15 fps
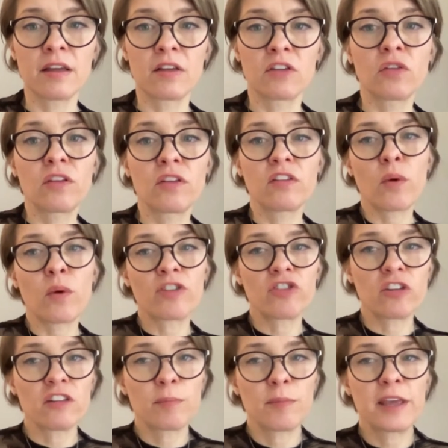So these
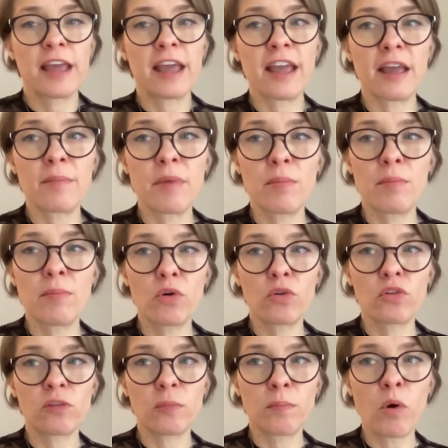questions became
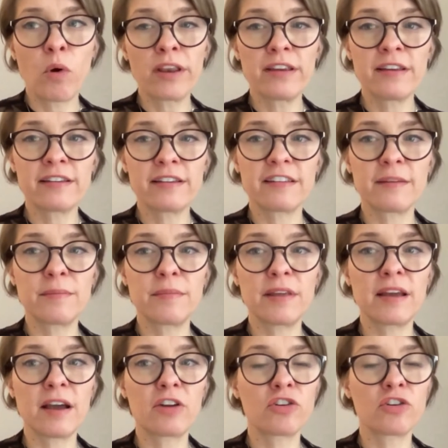most poignant to
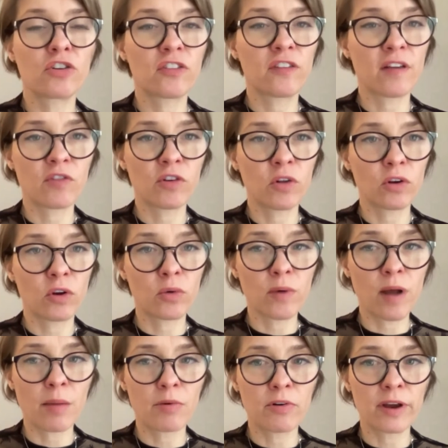me under several
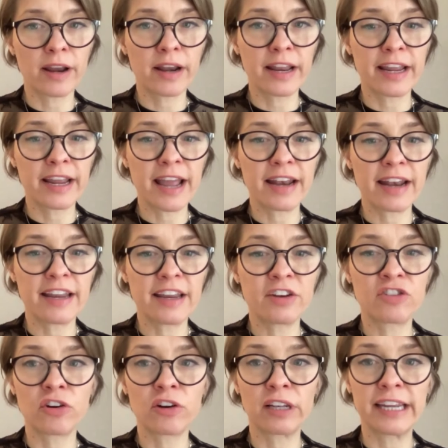corroborating and
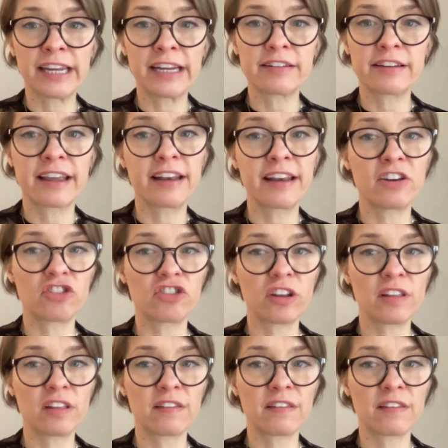interlinked
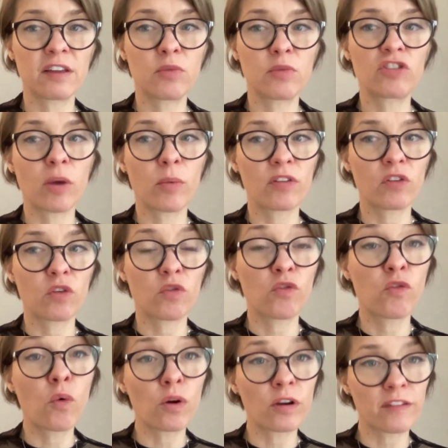conditions in which I was
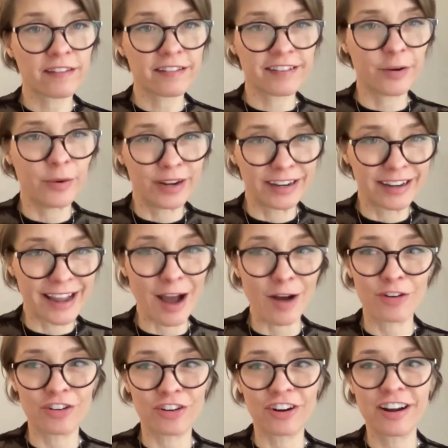forced to
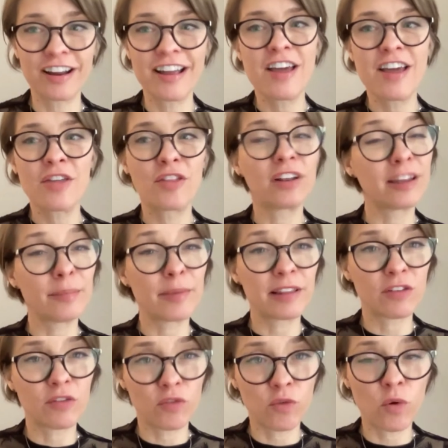encounter the
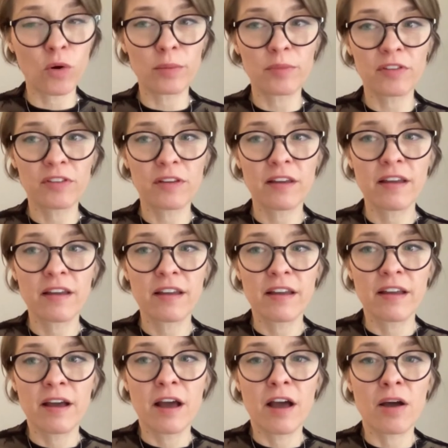limits of forms.
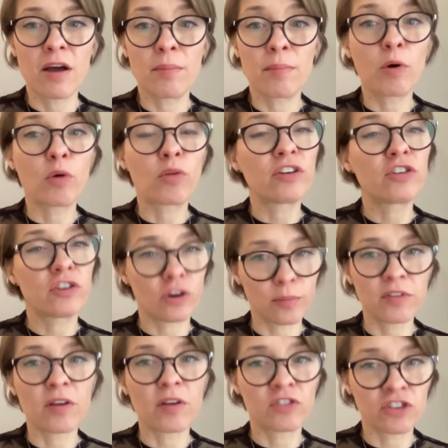Both in
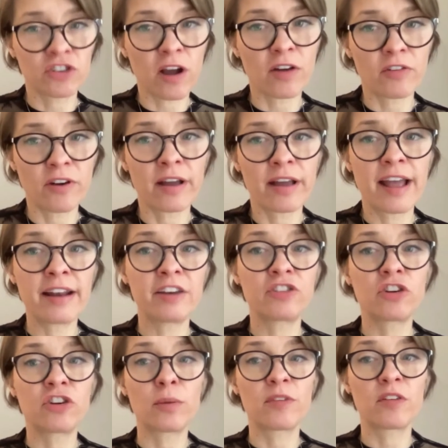terms of genre and in
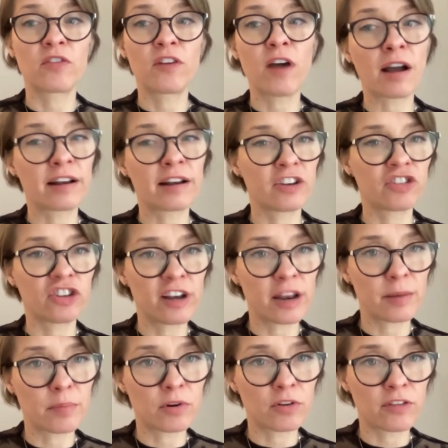terms of cognition
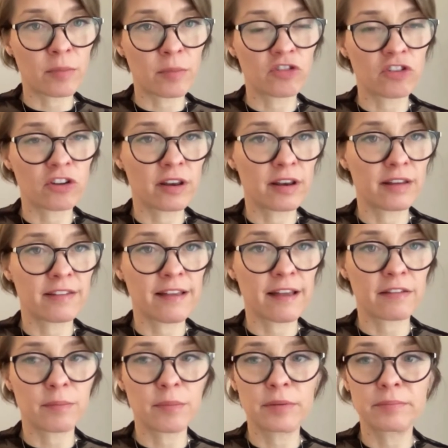and perception and
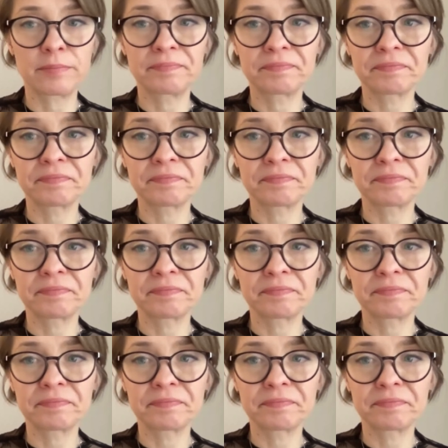assessment.